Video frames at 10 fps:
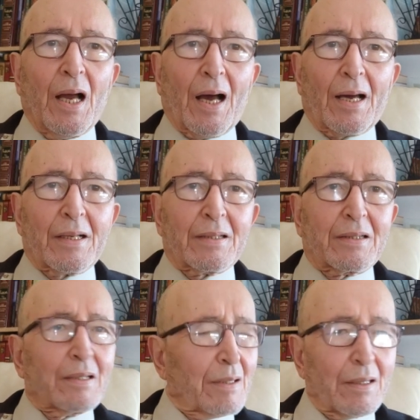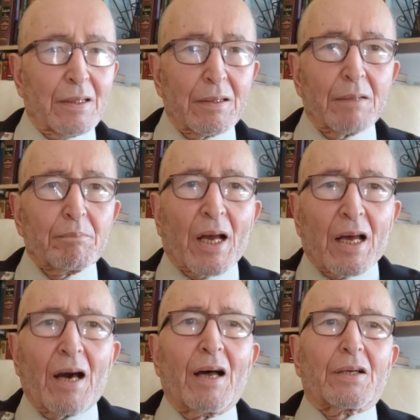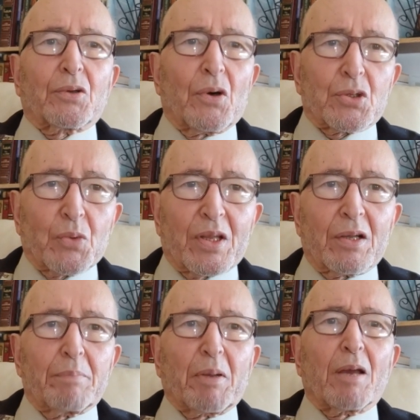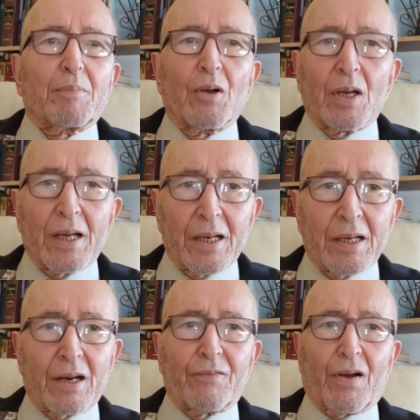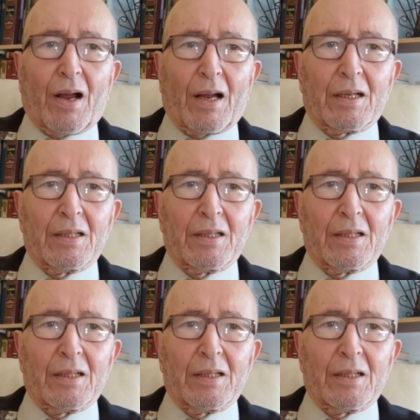And my heart goes with the people in Rafah.